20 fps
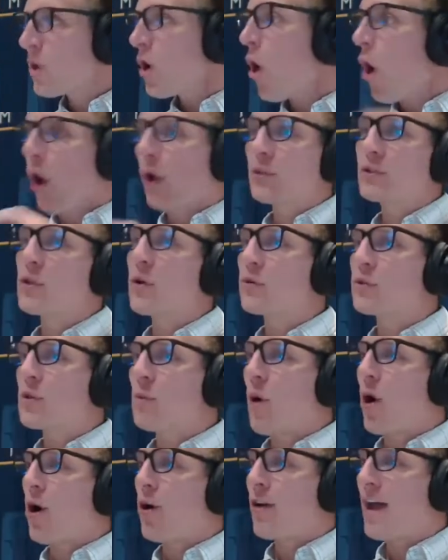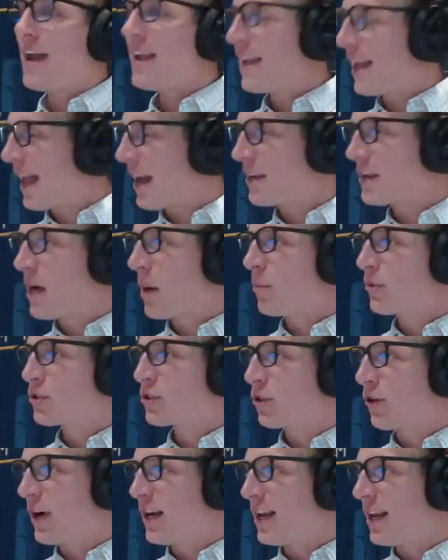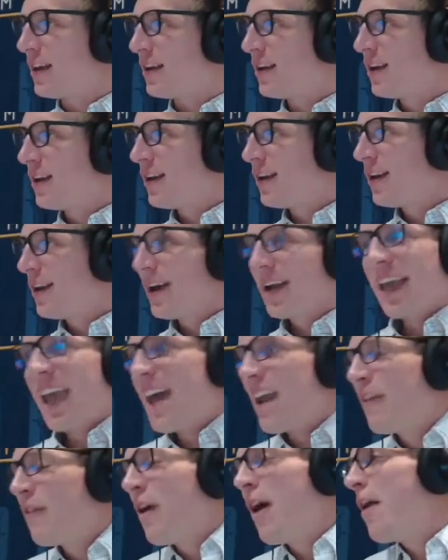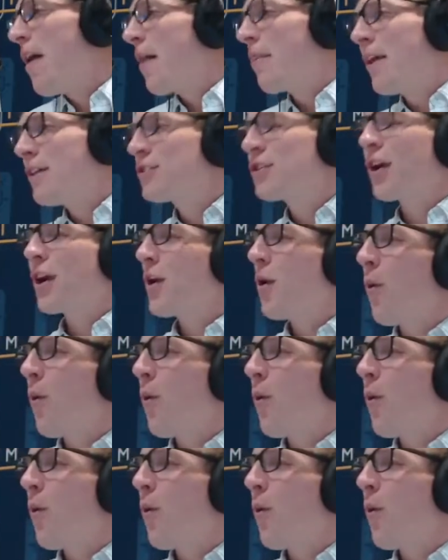Also tomorrow night, you got to double screen it. Again, unless you're going to